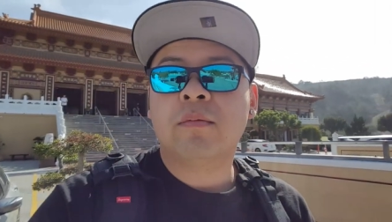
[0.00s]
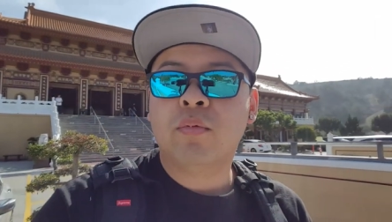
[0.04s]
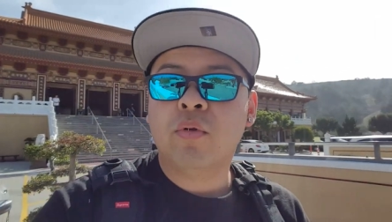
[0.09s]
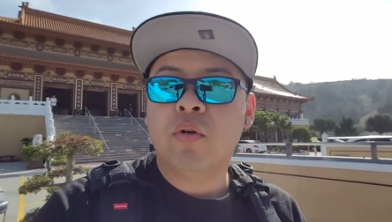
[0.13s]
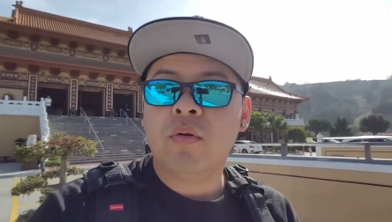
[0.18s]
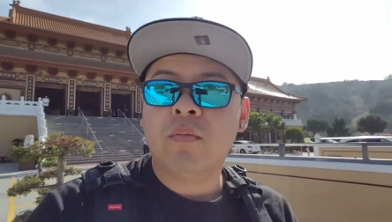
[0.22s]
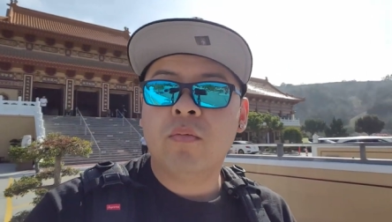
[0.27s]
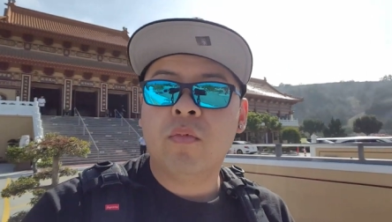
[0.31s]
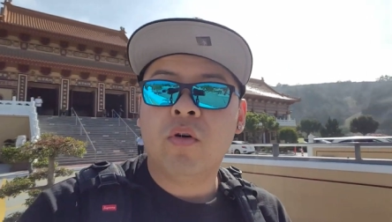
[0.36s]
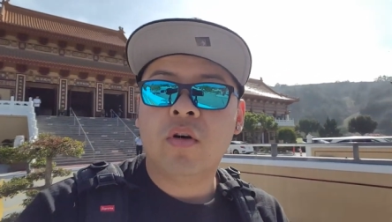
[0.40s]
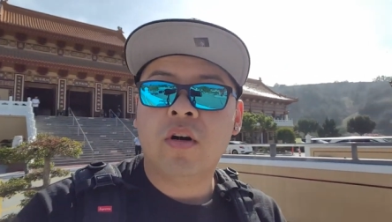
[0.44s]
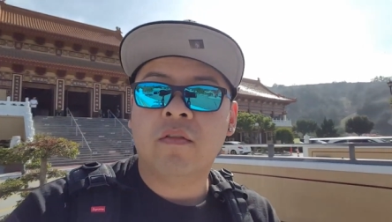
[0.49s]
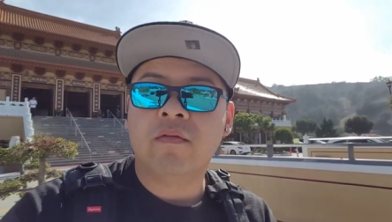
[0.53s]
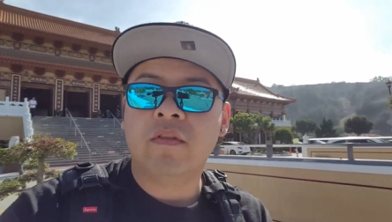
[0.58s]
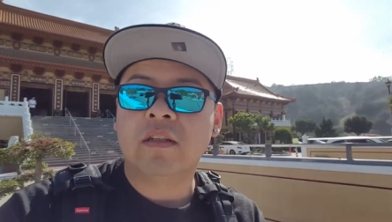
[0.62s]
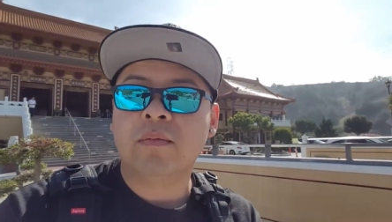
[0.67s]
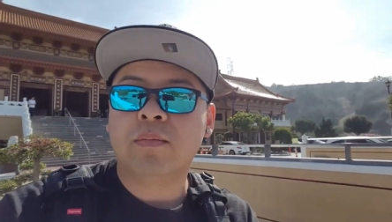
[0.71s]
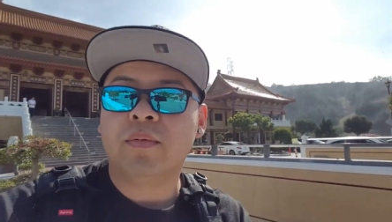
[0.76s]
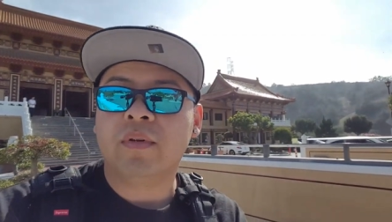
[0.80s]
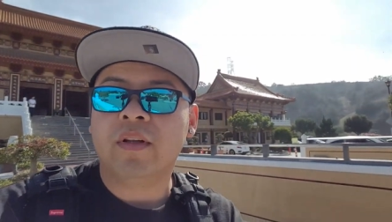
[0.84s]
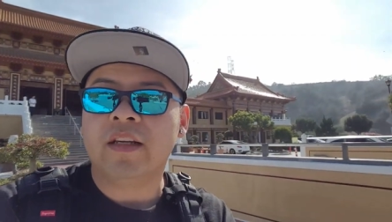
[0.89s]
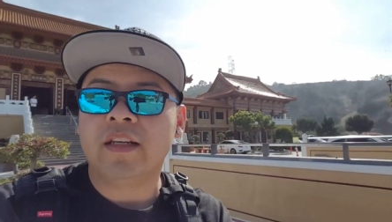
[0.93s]
explore more of
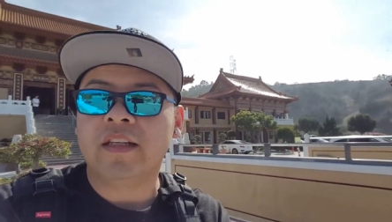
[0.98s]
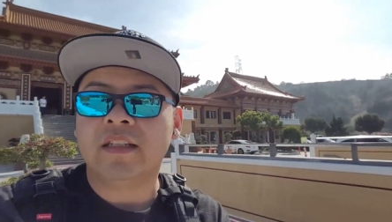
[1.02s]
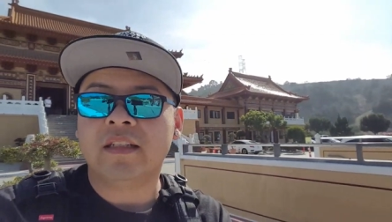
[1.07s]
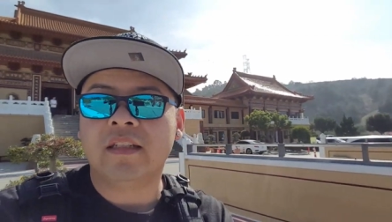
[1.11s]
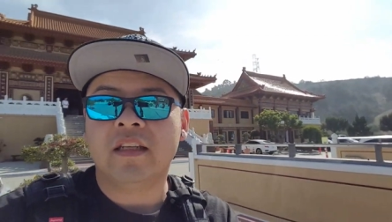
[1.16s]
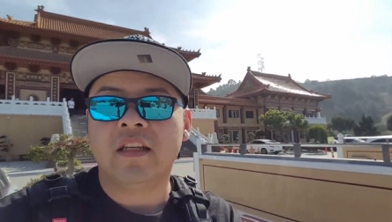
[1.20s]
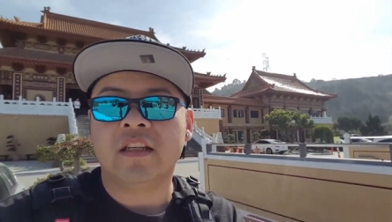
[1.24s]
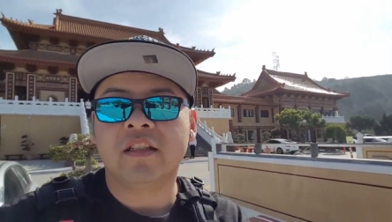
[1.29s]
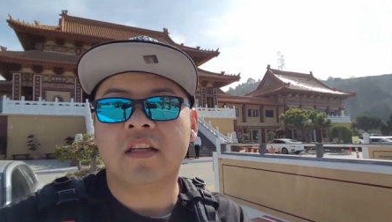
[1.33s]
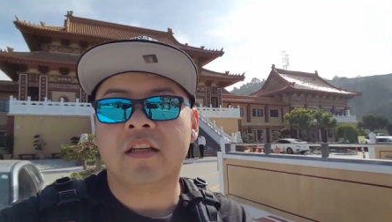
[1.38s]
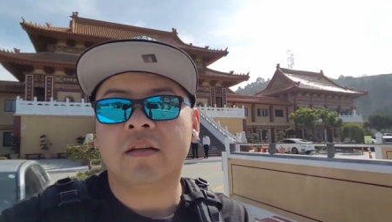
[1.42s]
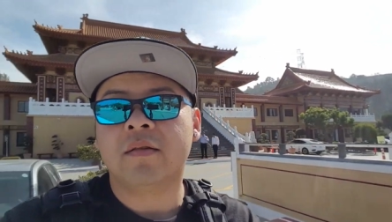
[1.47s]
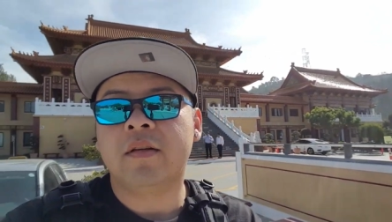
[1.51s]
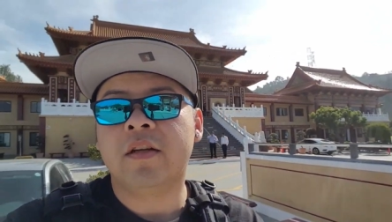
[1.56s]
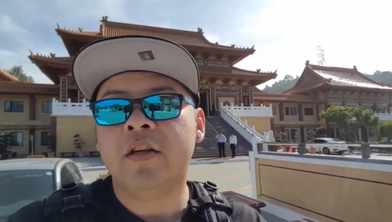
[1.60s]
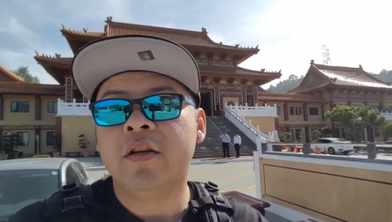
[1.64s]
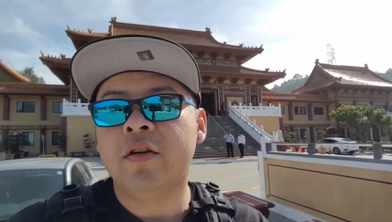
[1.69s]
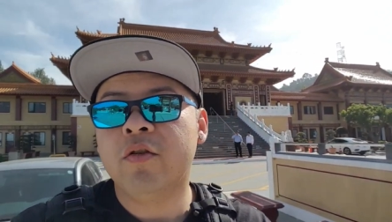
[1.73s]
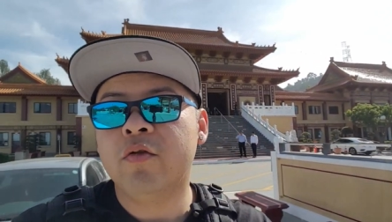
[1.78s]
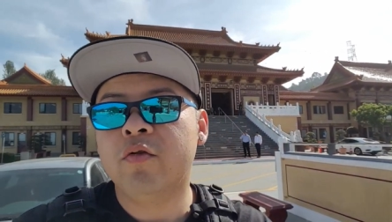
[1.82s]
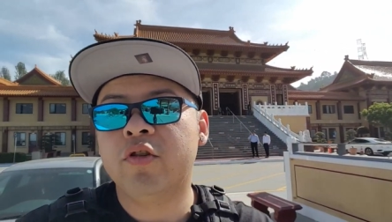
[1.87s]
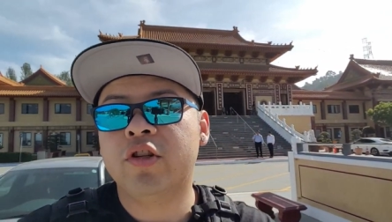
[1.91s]
this place. It's a
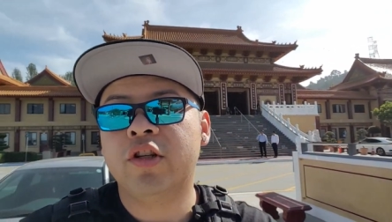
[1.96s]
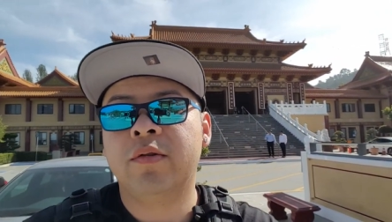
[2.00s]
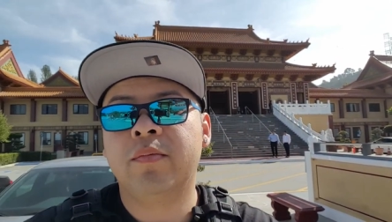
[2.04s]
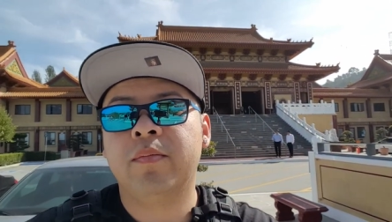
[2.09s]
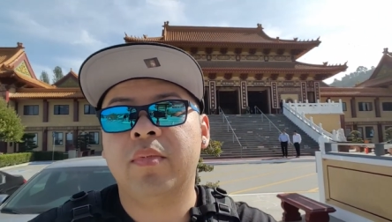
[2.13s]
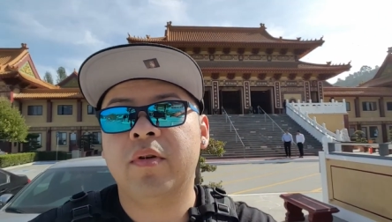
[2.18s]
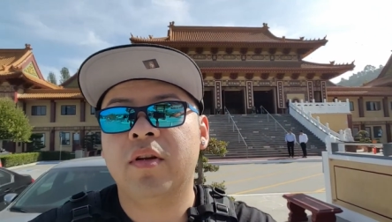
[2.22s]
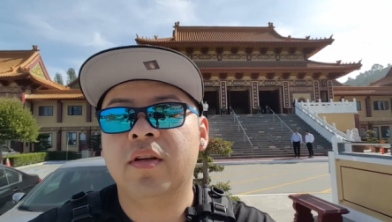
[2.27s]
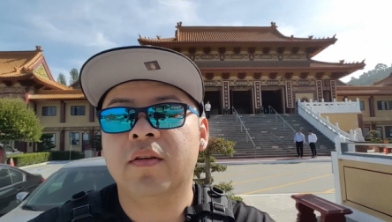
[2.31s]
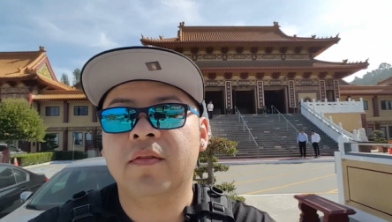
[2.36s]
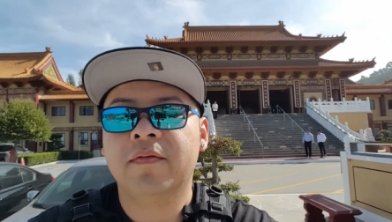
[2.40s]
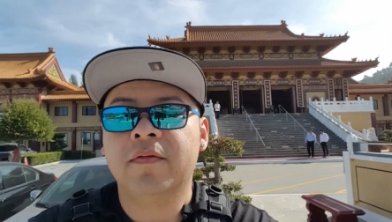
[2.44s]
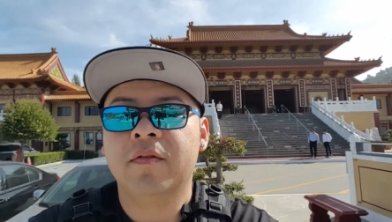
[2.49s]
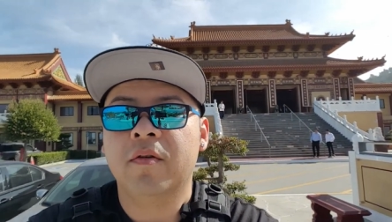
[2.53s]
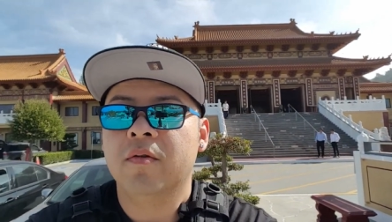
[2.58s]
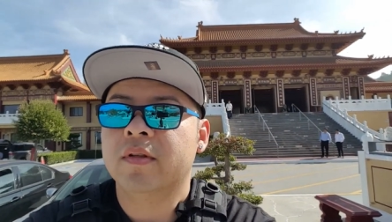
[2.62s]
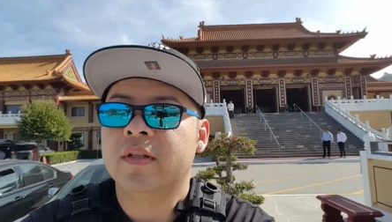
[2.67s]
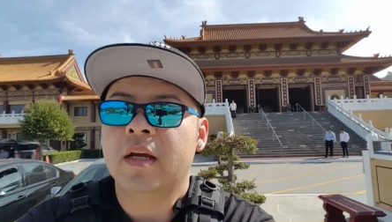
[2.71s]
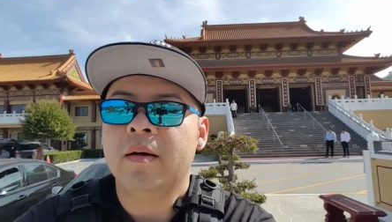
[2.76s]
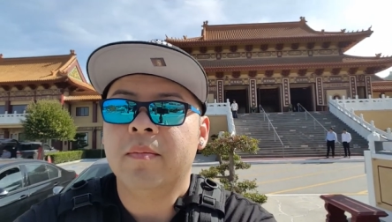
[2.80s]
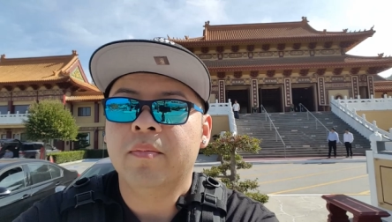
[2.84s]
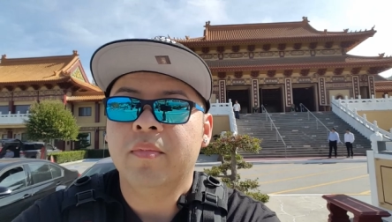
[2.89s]
huge,
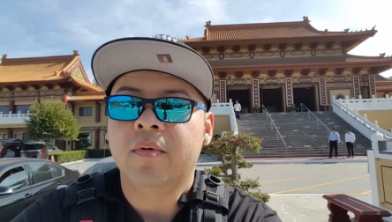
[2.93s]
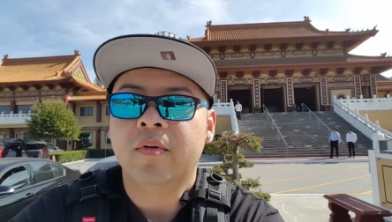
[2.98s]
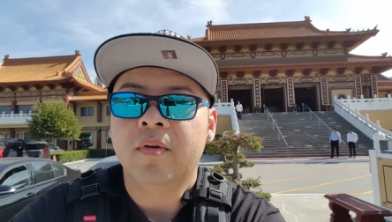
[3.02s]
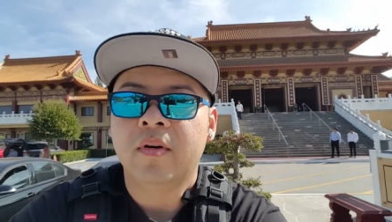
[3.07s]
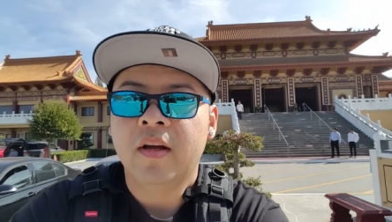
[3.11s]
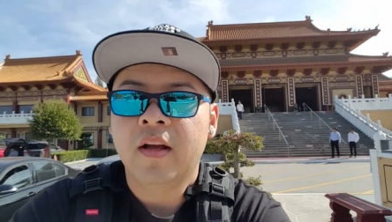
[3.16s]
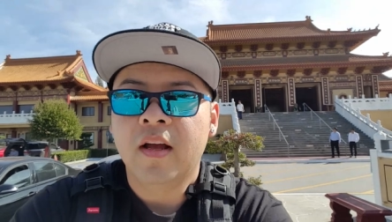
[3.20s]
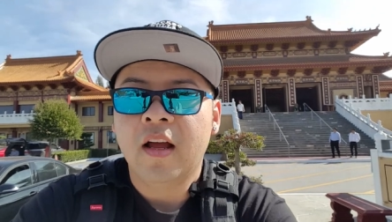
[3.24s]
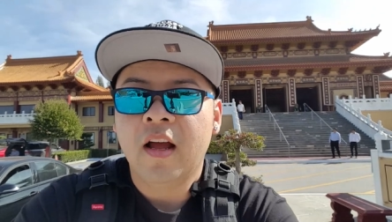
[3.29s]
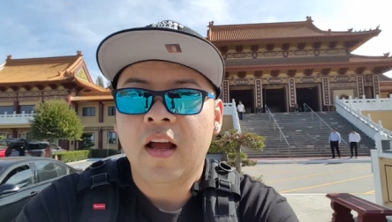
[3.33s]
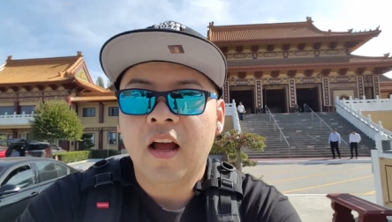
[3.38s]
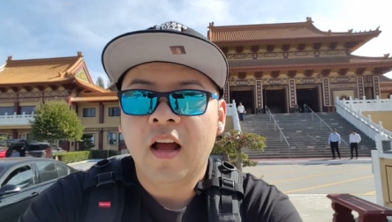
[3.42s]
beautiful temple.